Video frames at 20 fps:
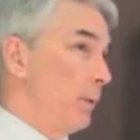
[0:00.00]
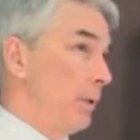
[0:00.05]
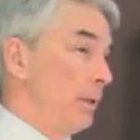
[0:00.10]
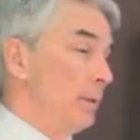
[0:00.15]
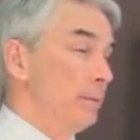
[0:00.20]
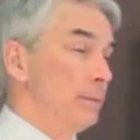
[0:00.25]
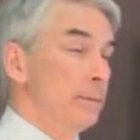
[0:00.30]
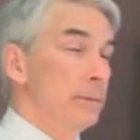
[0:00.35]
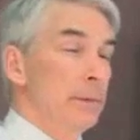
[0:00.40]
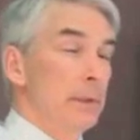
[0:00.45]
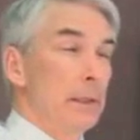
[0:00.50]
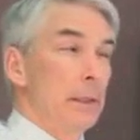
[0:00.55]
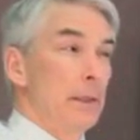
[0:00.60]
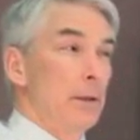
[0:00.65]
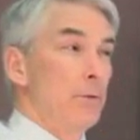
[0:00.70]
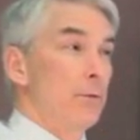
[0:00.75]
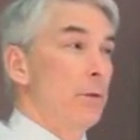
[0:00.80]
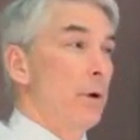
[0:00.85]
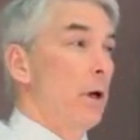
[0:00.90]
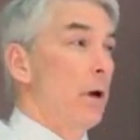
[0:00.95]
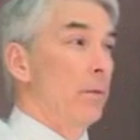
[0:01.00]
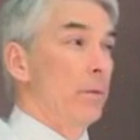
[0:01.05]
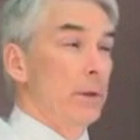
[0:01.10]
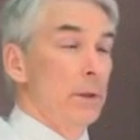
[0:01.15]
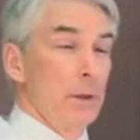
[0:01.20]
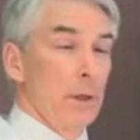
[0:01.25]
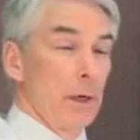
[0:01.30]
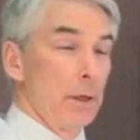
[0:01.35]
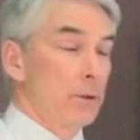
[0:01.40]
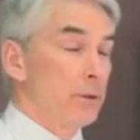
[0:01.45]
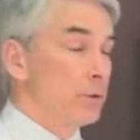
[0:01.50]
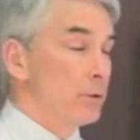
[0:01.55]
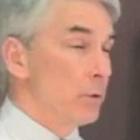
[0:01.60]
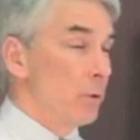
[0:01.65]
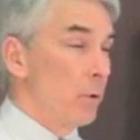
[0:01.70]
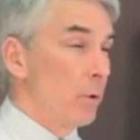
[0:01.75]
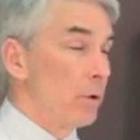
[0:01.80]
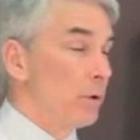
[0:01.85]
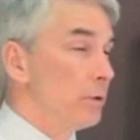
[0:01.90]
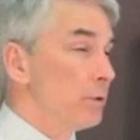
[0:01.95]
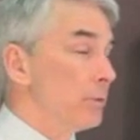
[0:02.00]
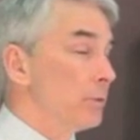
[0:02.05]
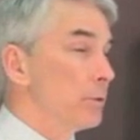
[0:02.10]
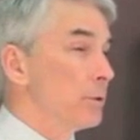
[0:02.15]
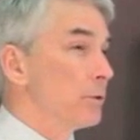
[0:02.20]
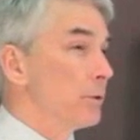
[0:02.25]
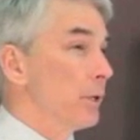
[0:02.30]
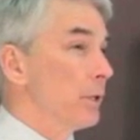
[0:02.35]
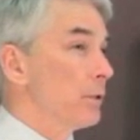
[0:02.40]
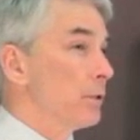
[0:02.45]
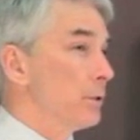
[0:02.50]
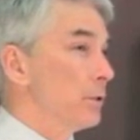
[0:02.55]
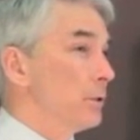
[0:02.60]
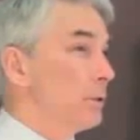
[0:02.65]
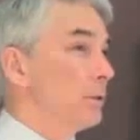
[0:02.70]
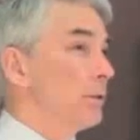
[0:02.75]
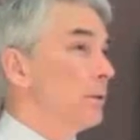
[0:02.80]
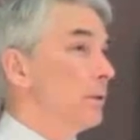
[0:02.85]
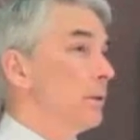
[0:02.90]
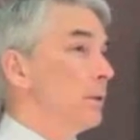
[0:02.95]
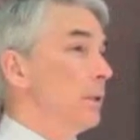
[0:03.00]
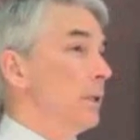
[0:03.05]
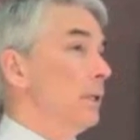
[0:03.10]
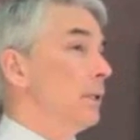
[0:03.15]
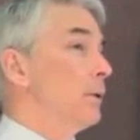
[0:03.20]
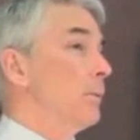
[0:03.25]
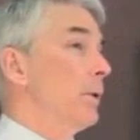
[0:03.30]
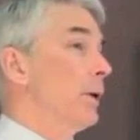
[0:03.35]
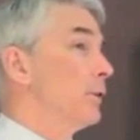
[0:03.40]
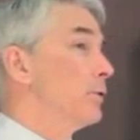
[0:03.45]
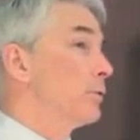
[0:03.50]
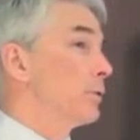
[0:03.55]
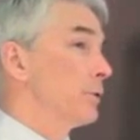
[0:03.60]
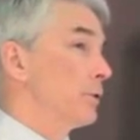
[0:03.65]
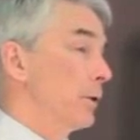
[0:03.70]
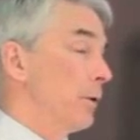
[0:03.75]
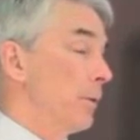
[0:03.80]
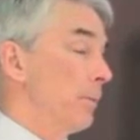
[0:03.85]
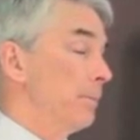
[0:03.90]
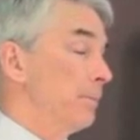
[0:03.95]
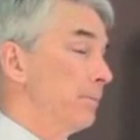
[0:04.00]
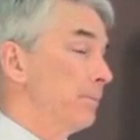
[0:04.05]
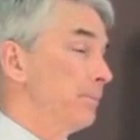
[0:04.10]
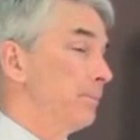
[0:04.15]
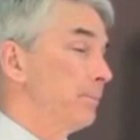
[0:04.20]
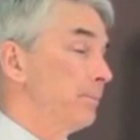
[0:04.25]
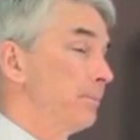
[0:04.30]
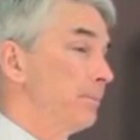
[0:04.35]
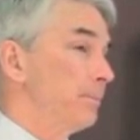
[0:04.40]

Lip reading: therapy, following the doctor's orders and restrictions to get the best result.